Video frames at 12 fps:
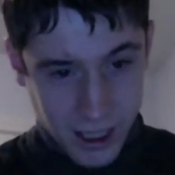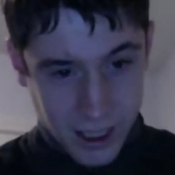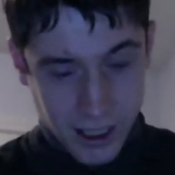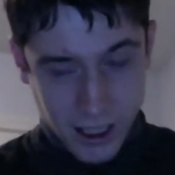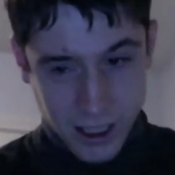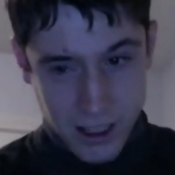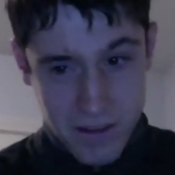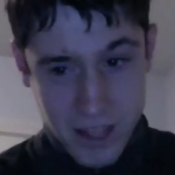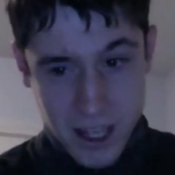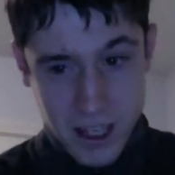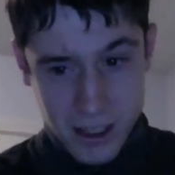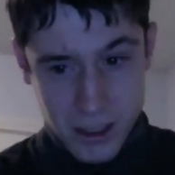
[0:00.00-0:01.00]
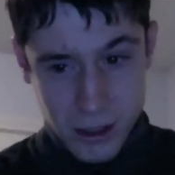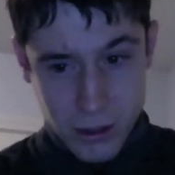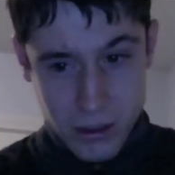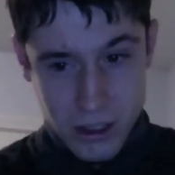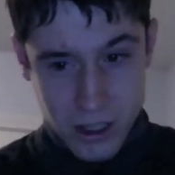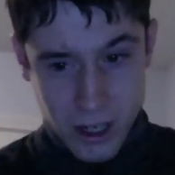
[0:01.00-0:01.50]
I give that a
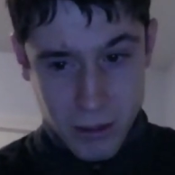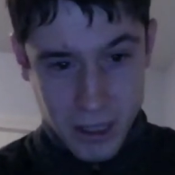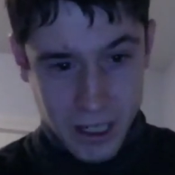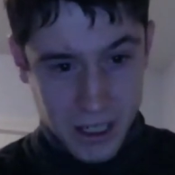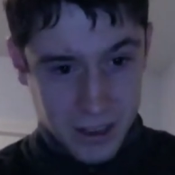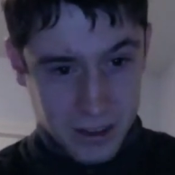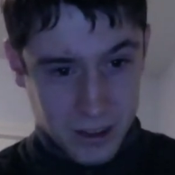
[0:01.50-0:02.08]
2-star rating.